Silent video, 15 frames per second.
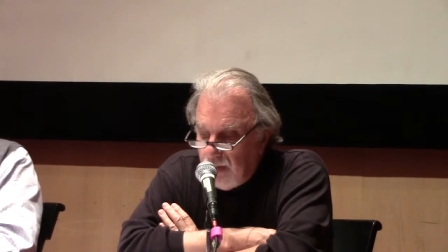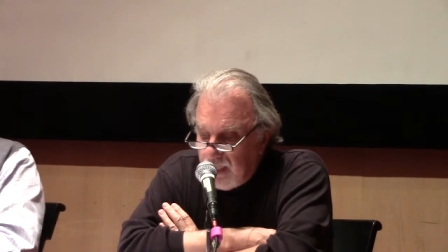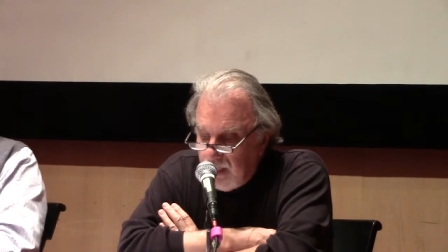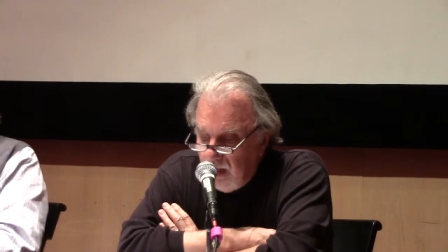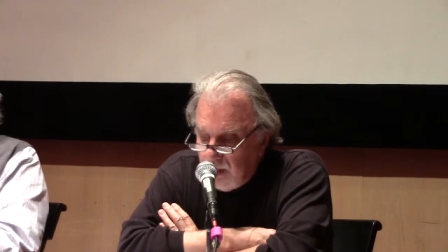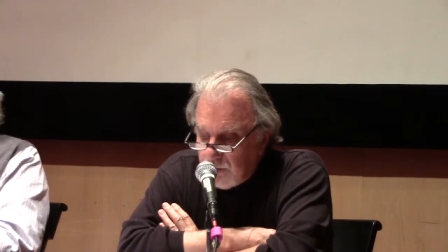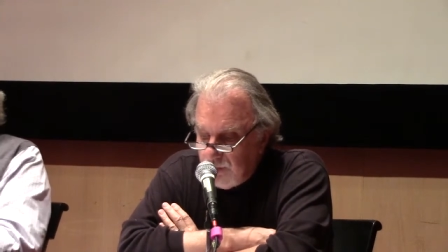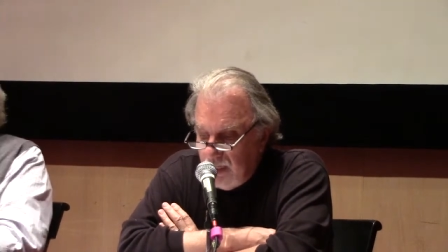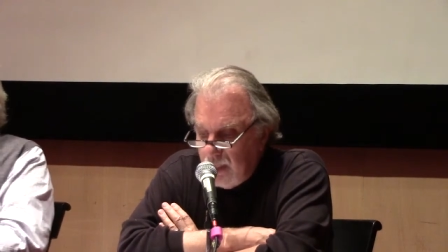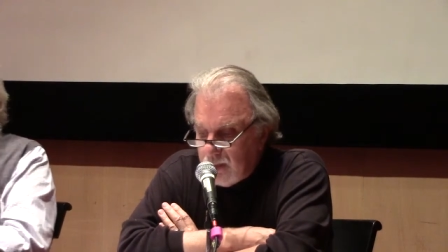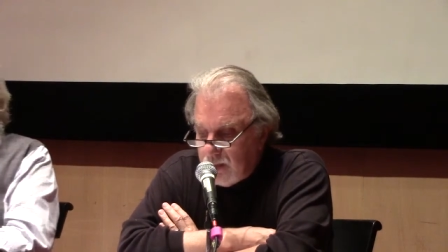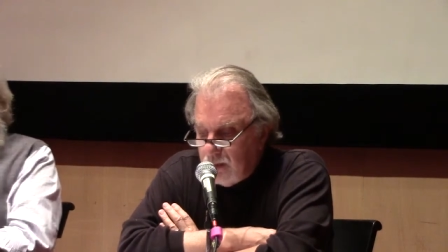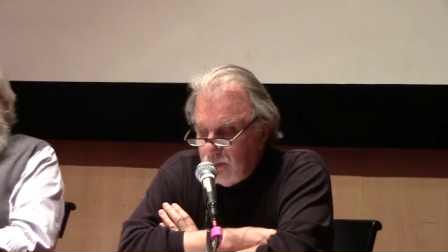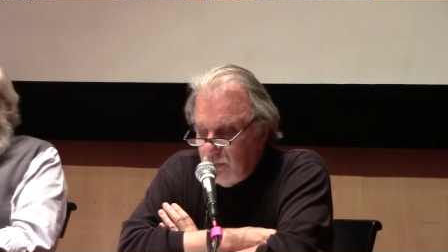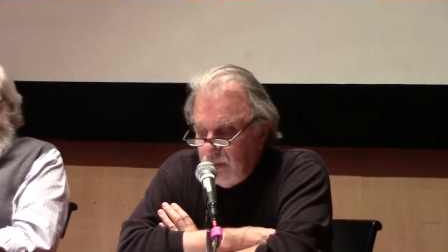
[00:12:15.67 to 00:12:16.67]
By
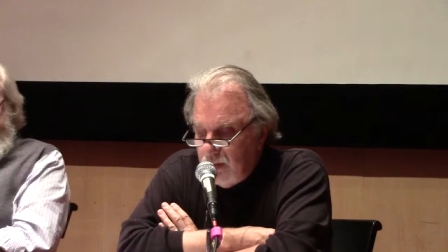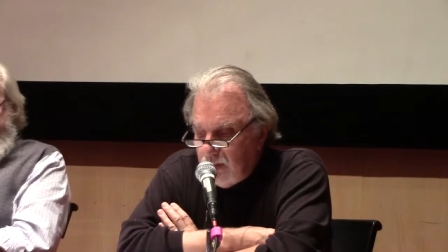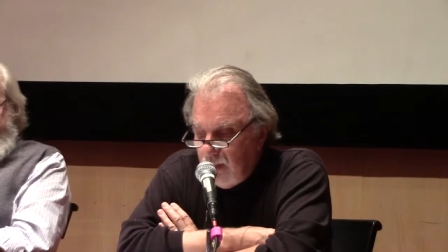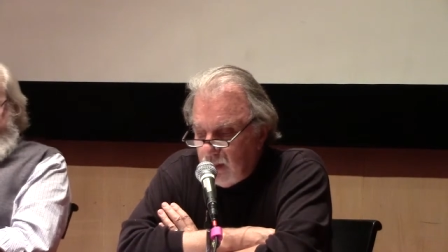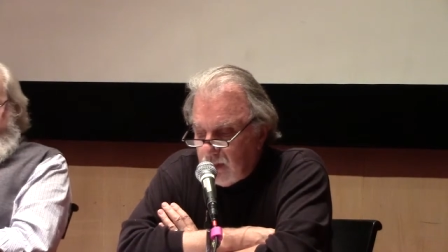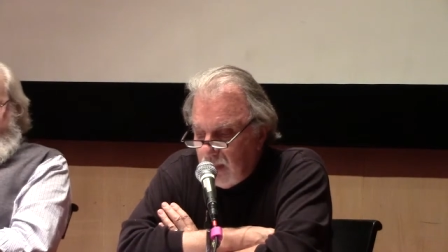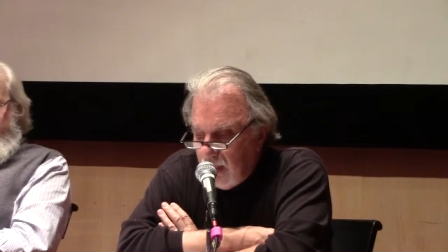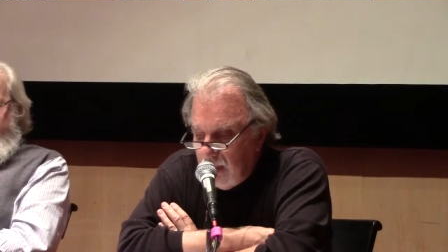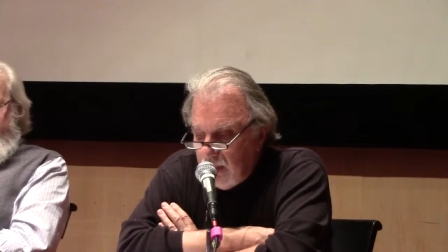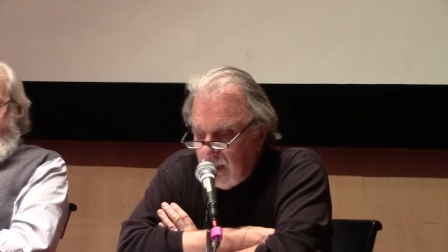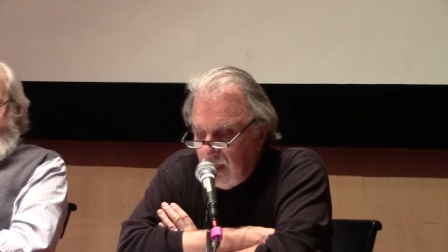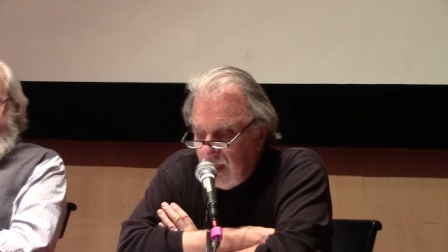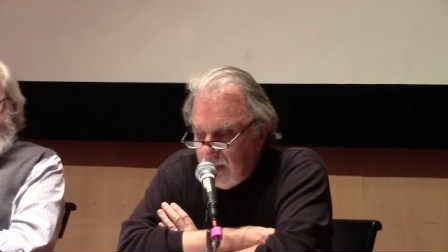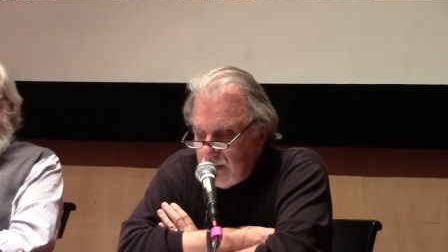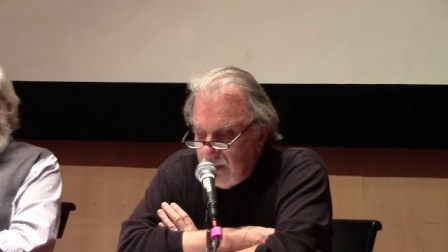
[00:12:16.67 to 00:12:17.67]
contrast with
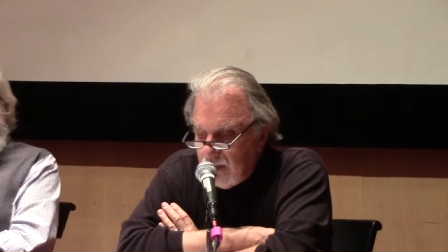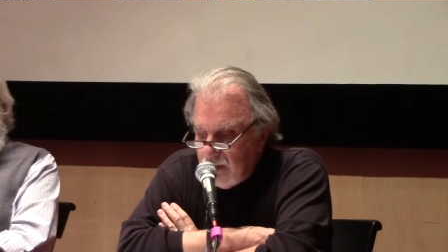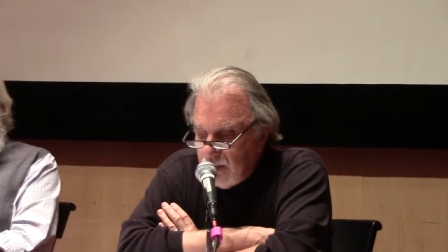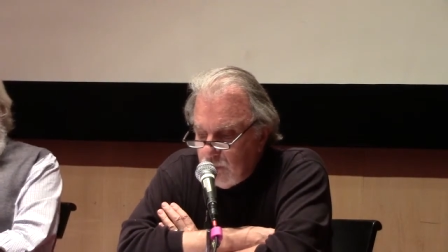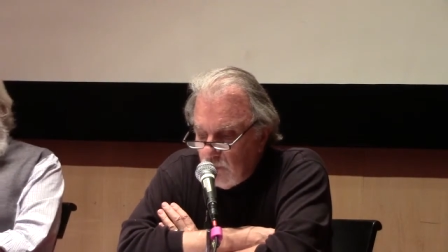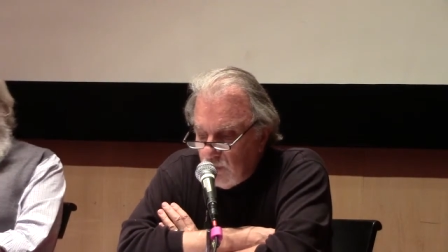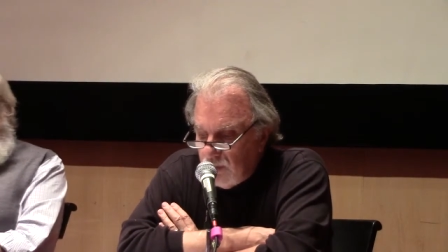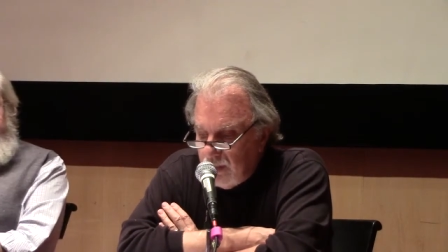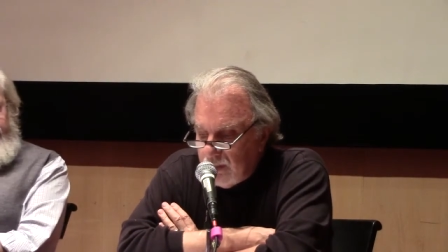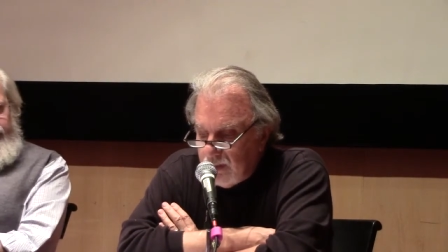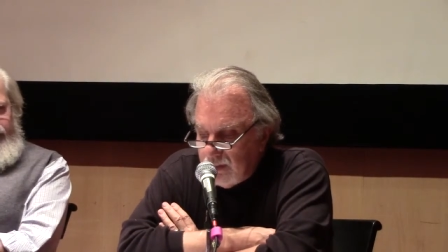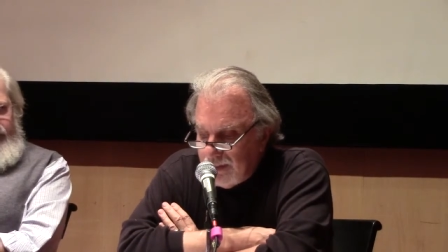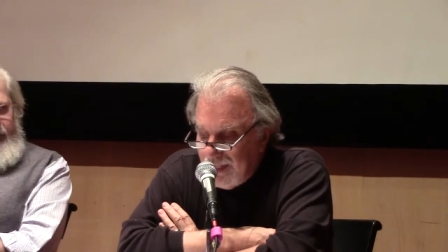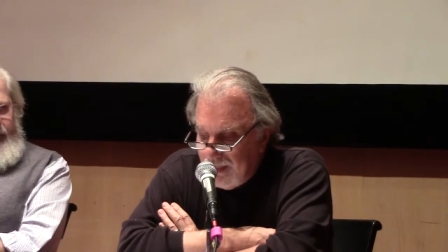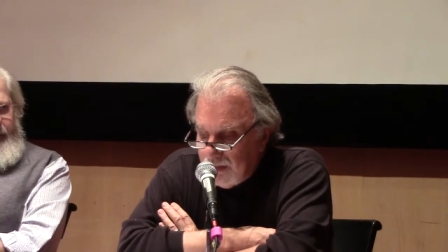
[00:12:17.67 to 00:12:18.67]
Al-Qaeda, ISIS is more like
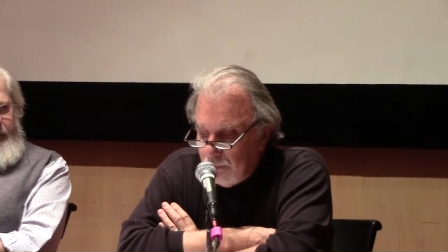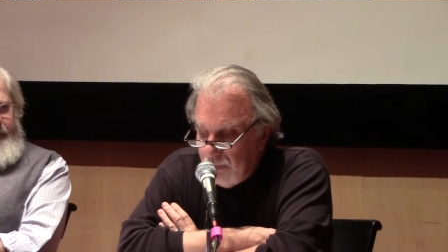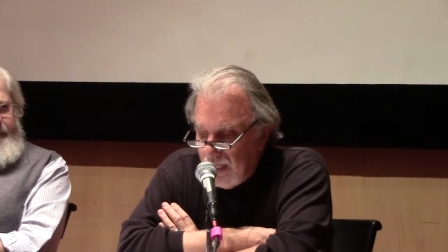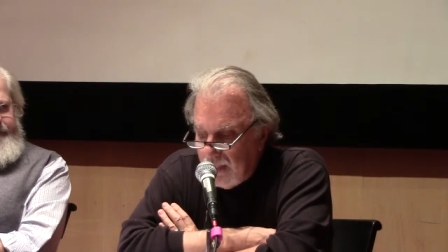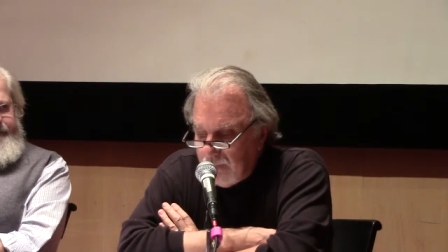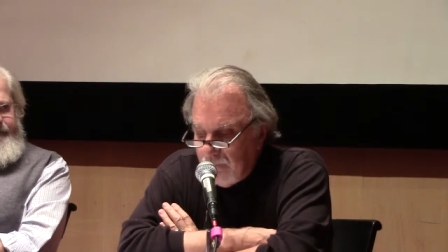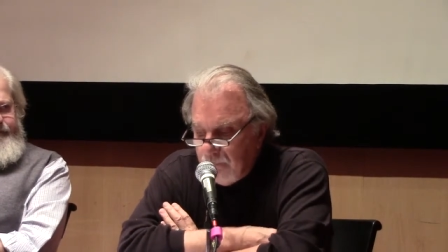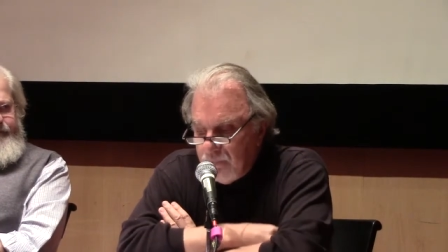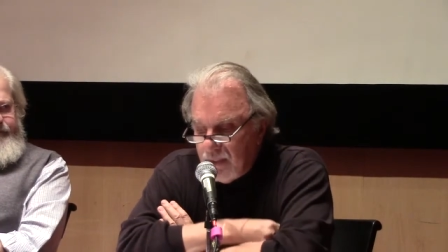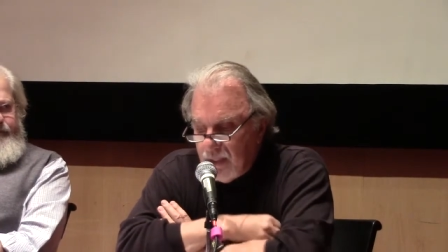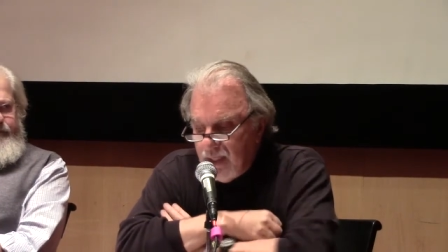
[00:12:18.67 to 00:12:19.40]
the Taliban